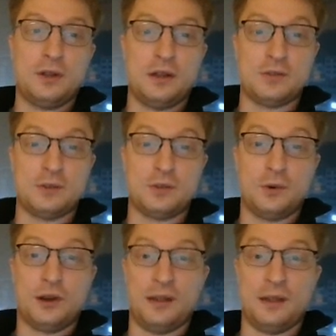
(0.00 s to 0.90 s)
a
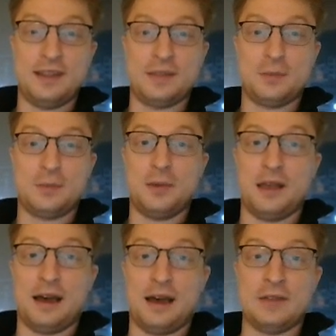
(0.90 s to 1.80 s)
score, and I think that's probably the
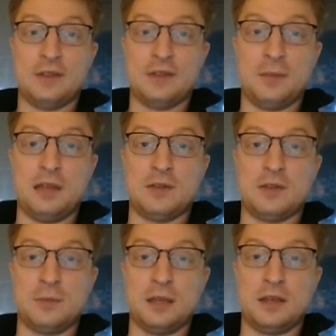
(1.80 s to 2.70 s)
highest that Mini has been.